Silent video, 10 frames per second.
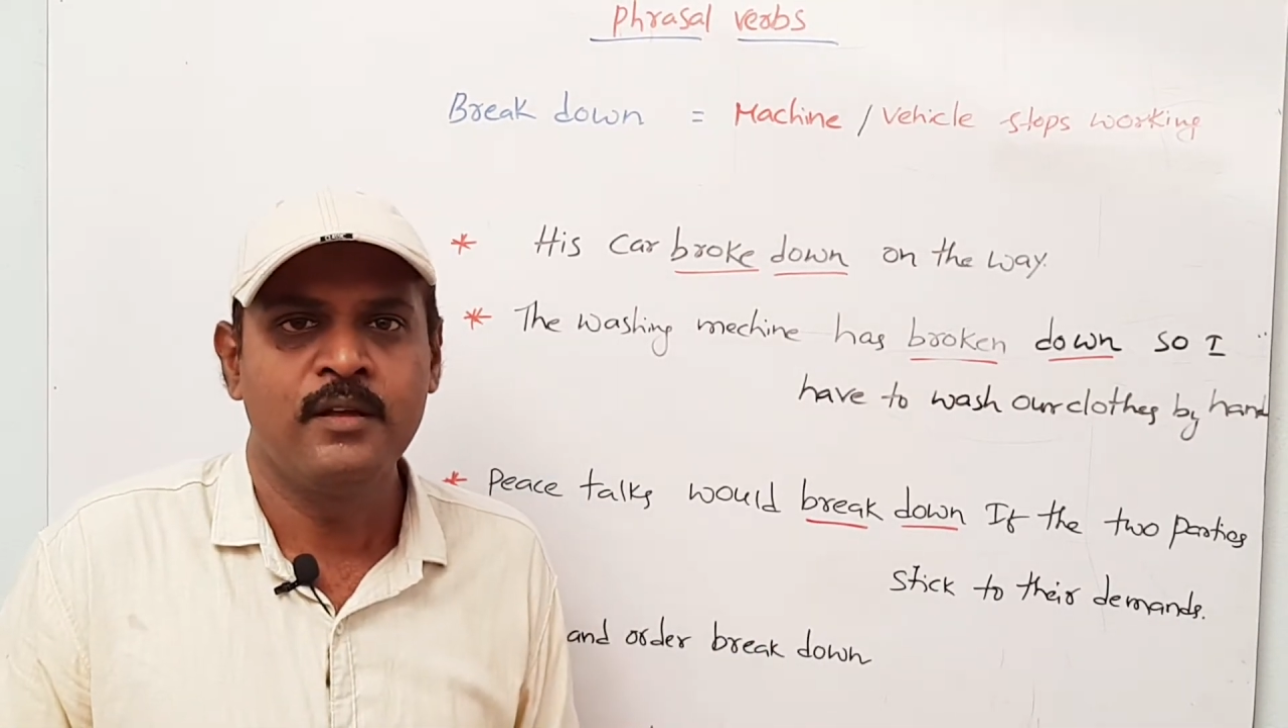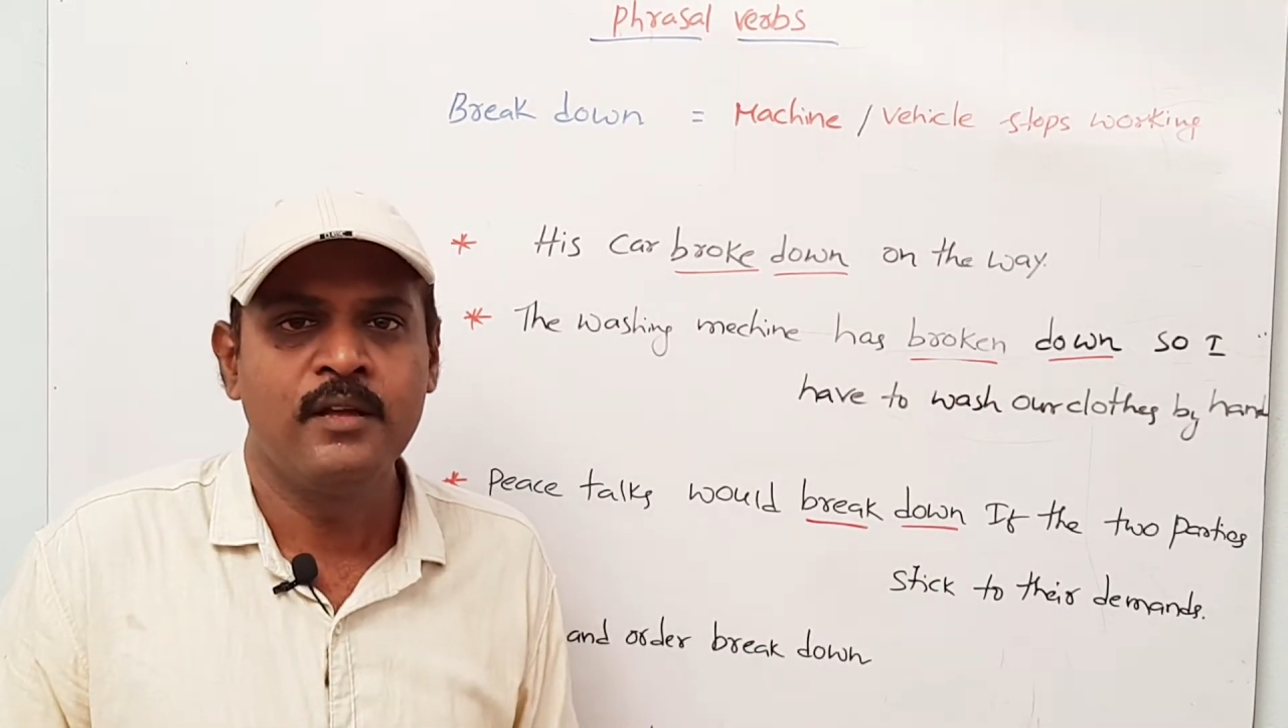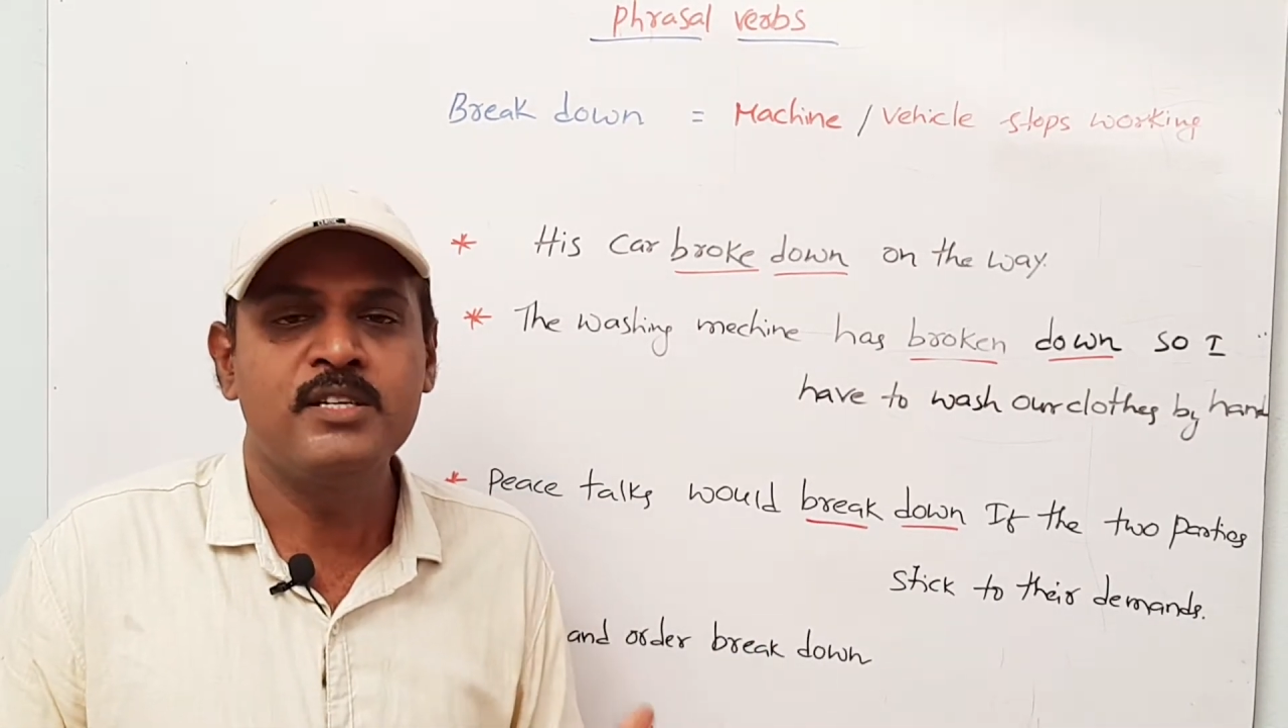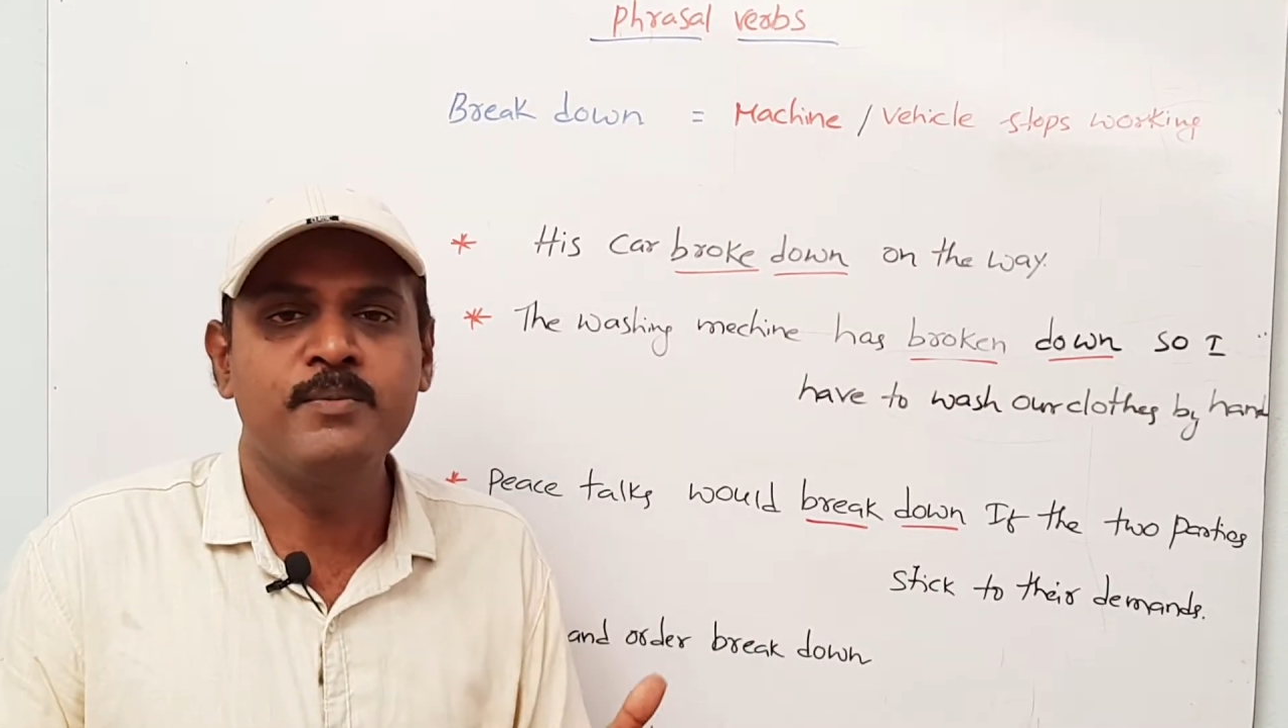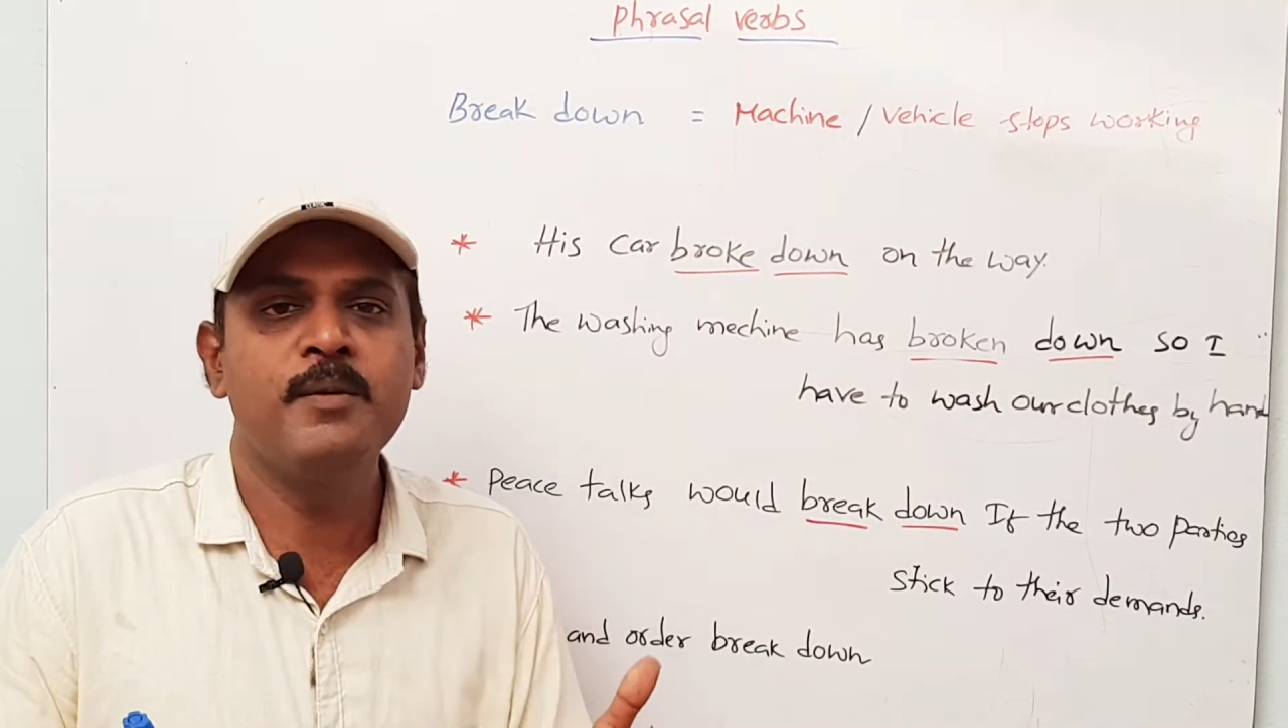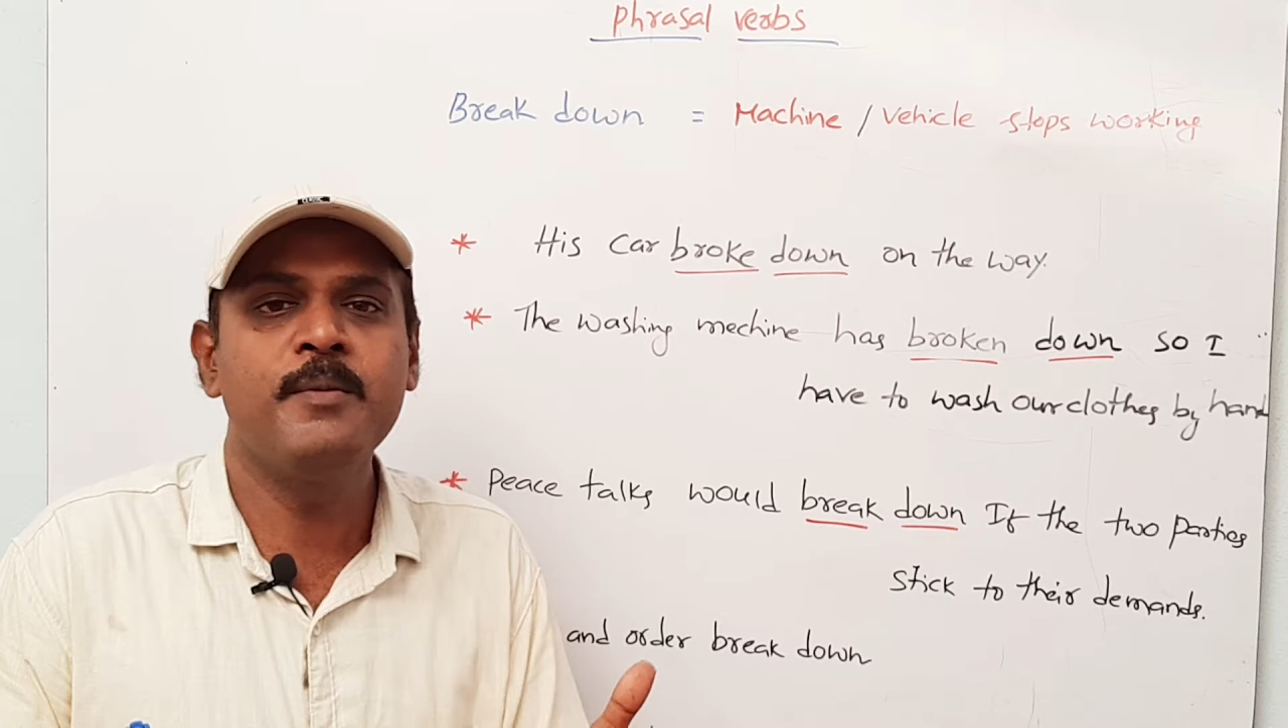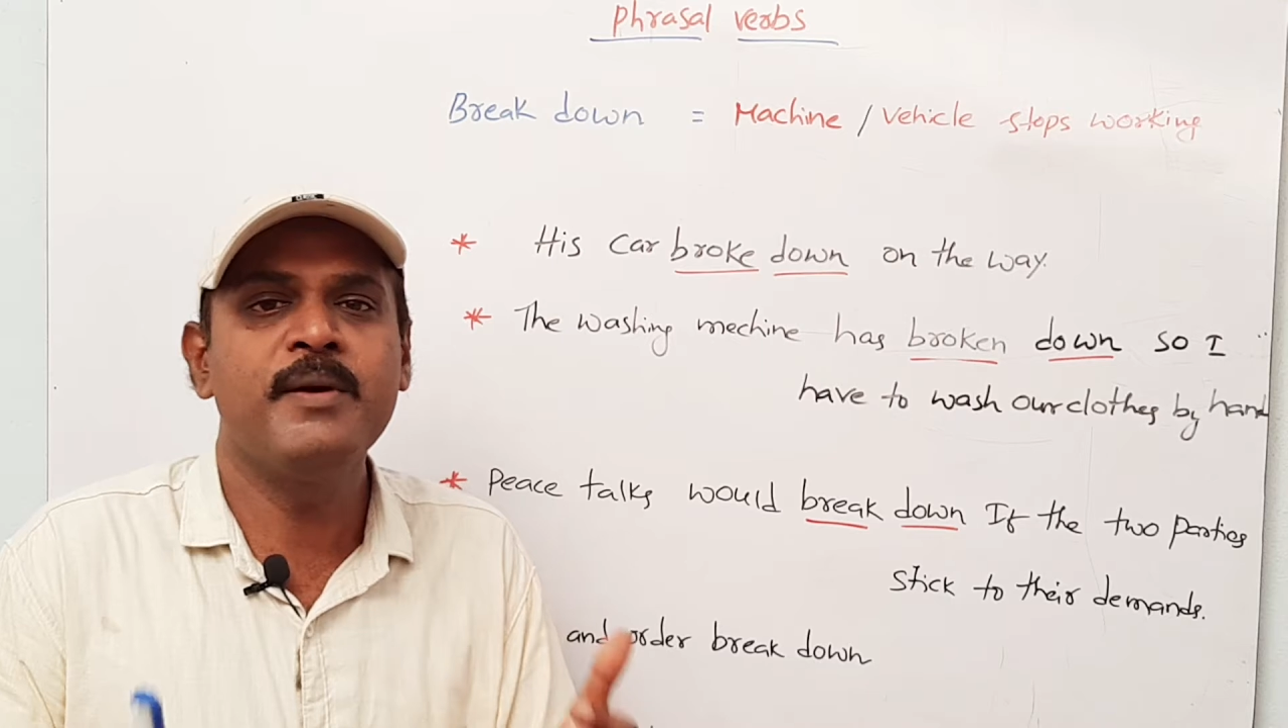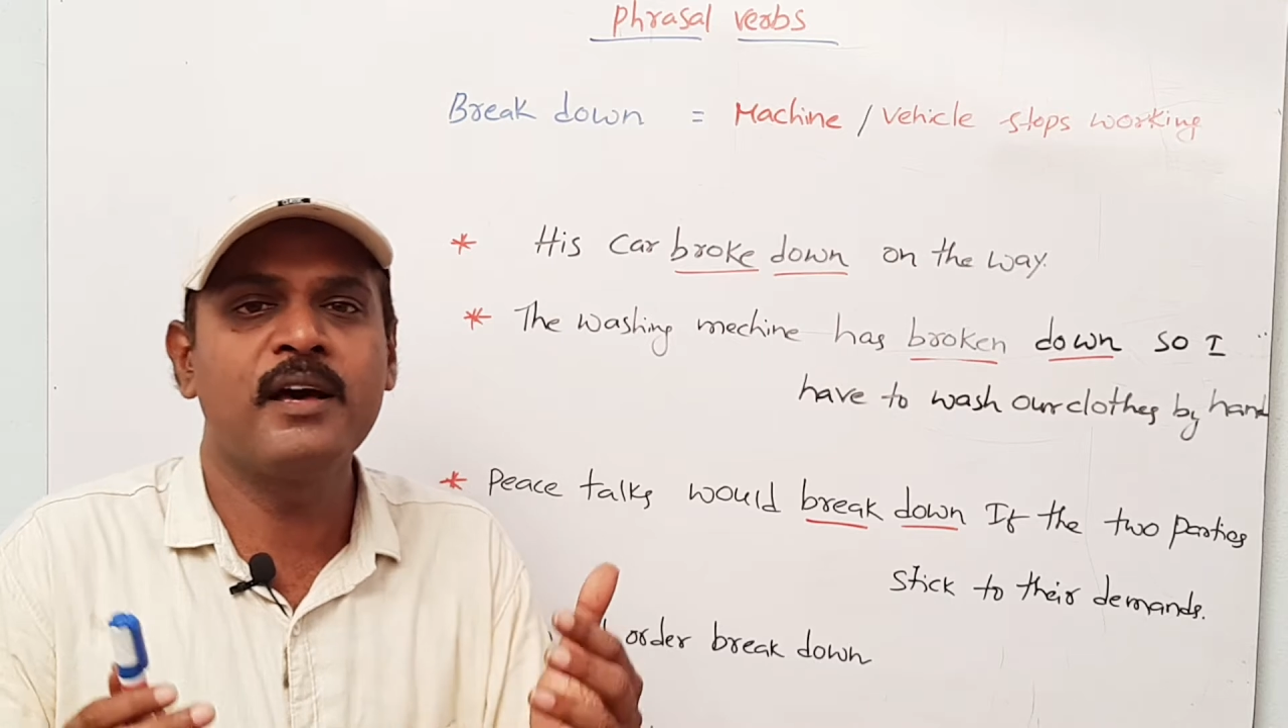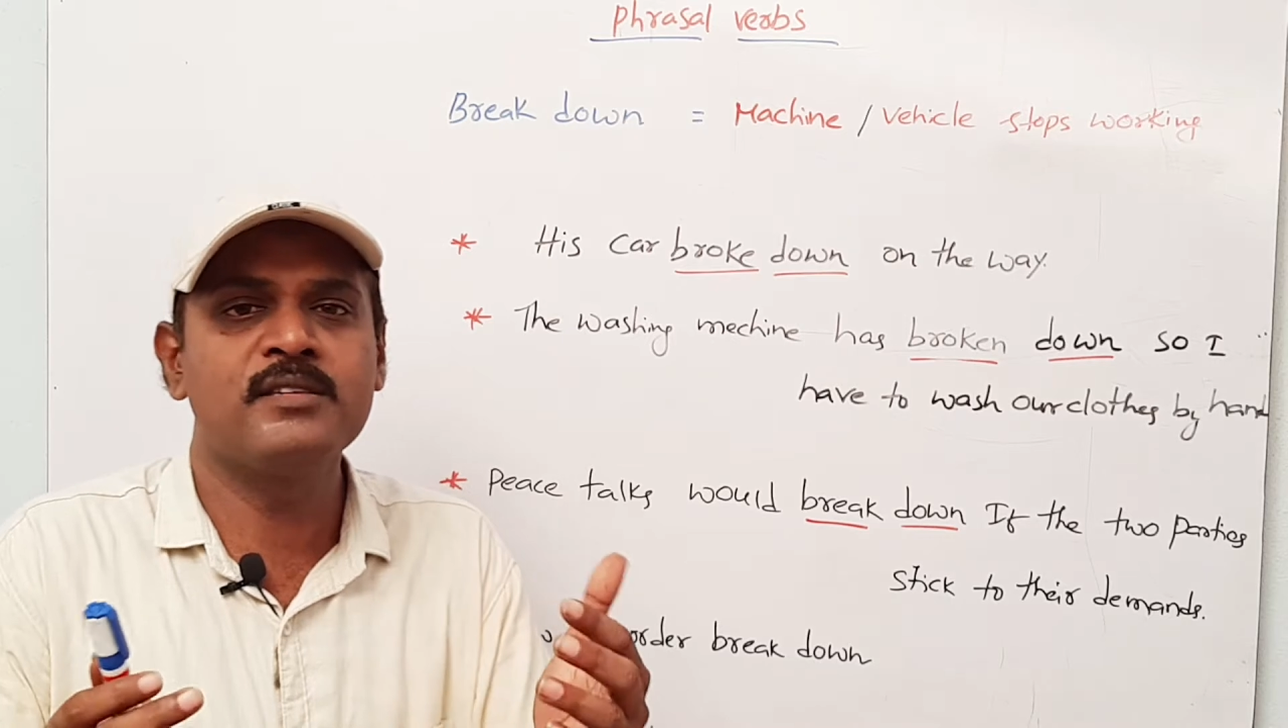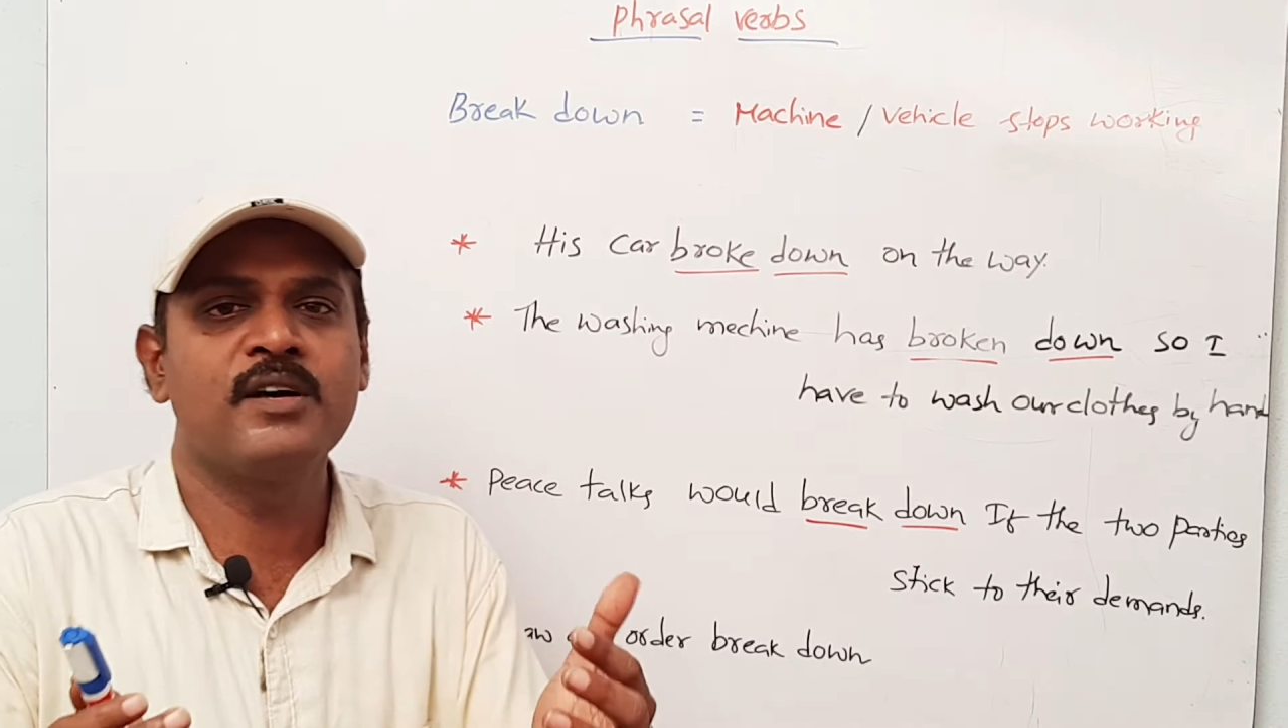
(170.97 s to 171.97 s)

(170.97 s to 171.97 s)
It may be because